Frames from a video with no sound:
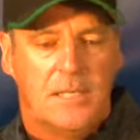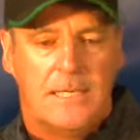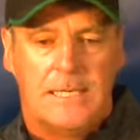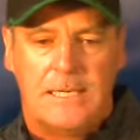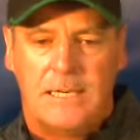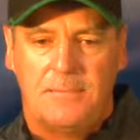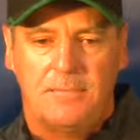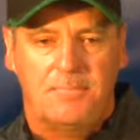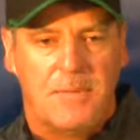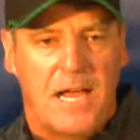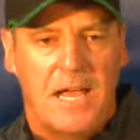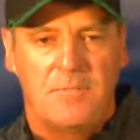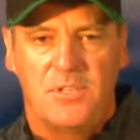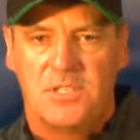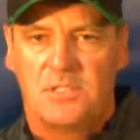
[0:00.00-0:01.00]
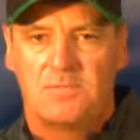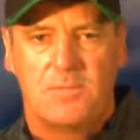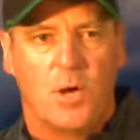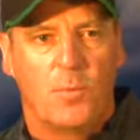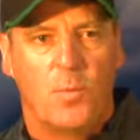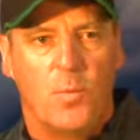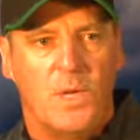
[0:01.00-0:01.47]
I'm just
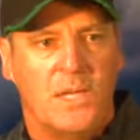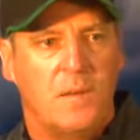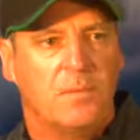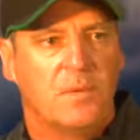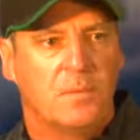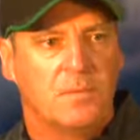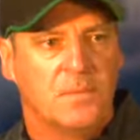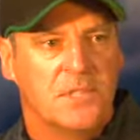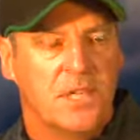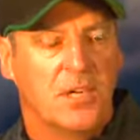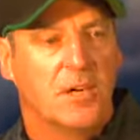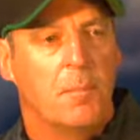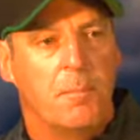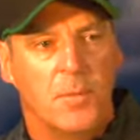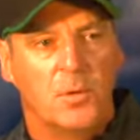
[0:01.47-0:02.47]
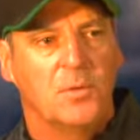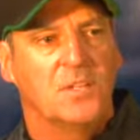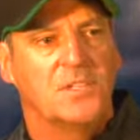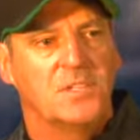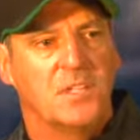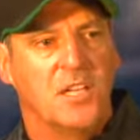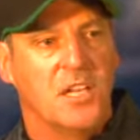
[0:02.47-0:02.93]
hoping we keep continuing to build
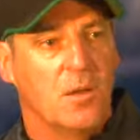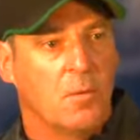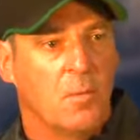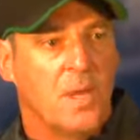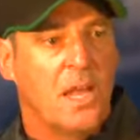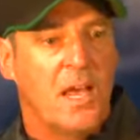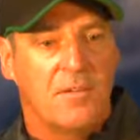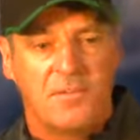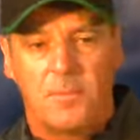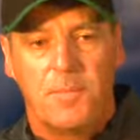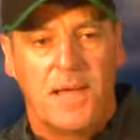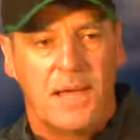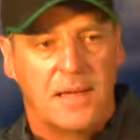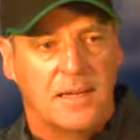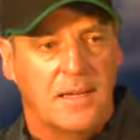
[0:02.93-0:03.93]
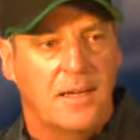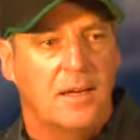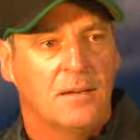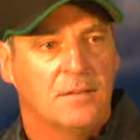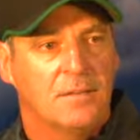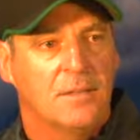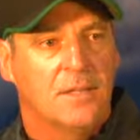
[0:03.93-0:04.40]
this thing, and we have to pack
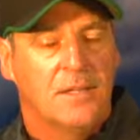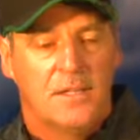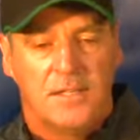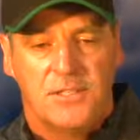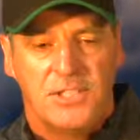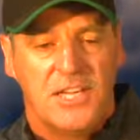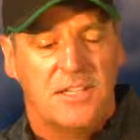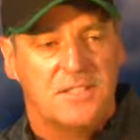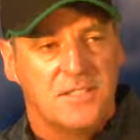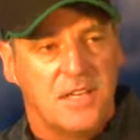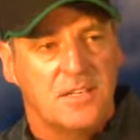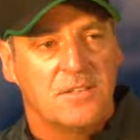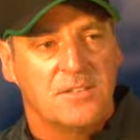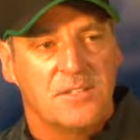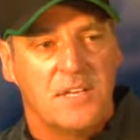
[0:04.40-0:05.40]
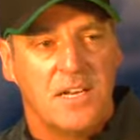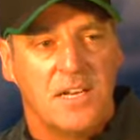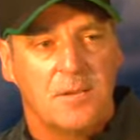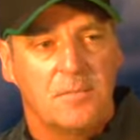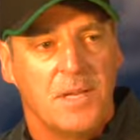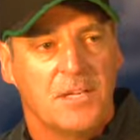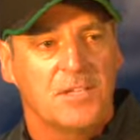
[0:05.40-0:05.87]
out Jane Sanders
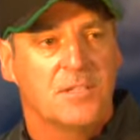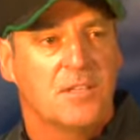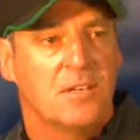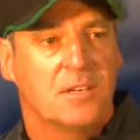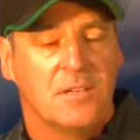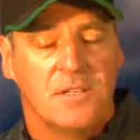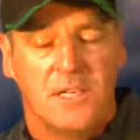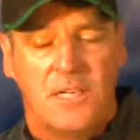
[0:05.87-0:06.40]
Stadium next year.